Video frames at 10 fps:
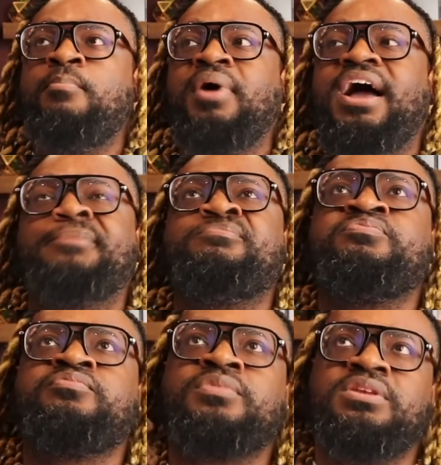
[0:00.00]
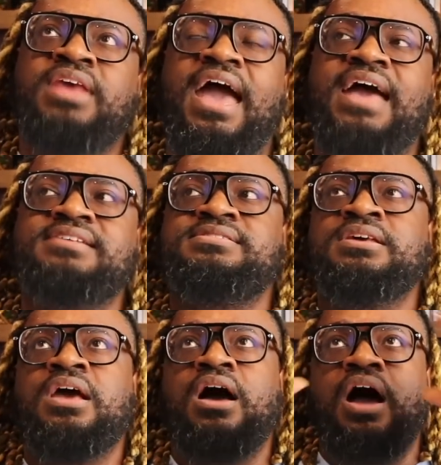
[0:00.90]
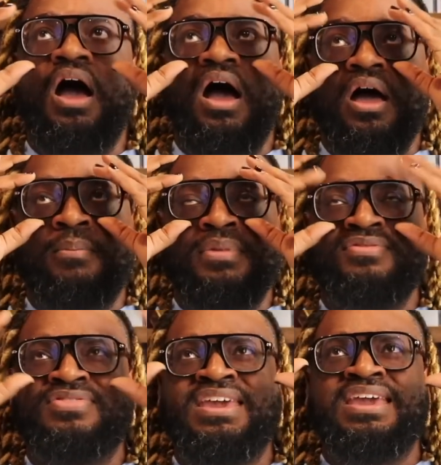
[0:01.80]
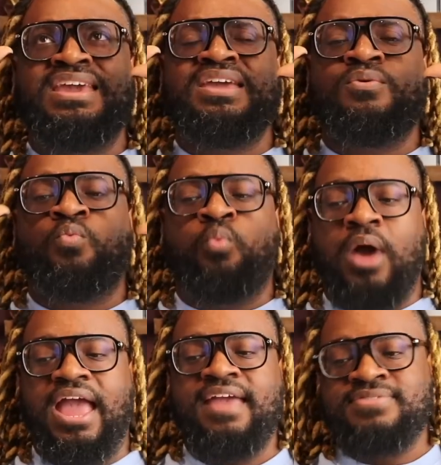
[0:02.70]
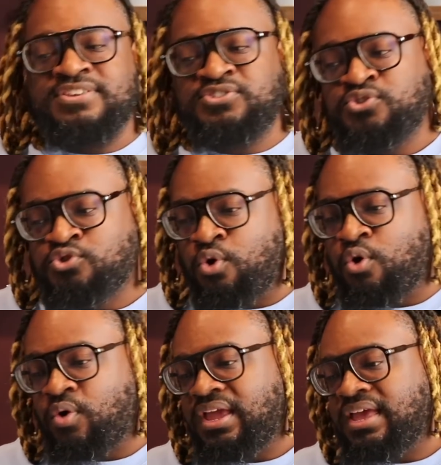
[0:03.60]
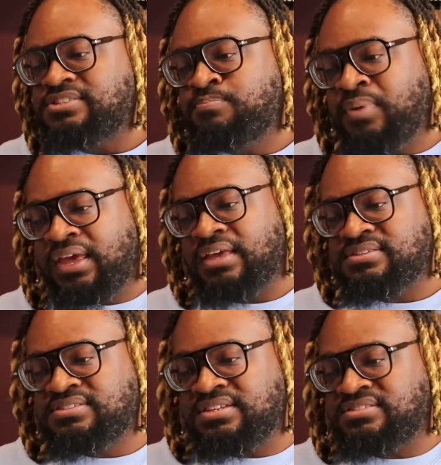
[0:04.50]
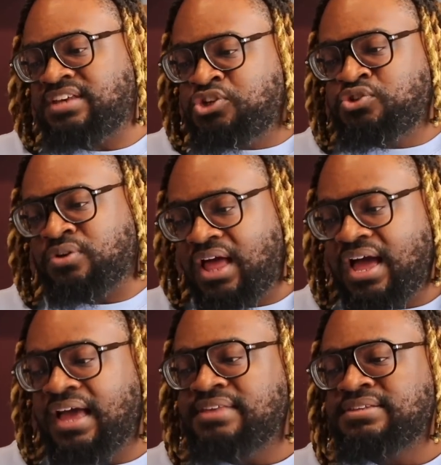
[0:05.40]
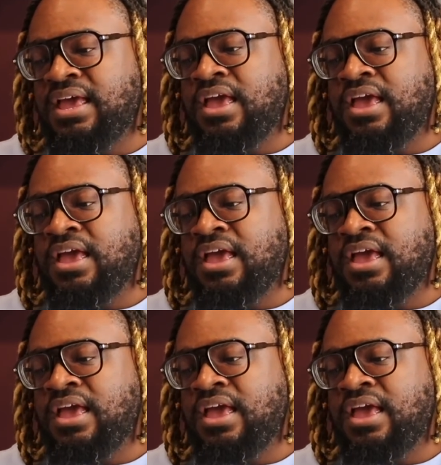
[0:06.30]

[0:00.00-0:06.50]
But, yes, the way this story is being sensationalized,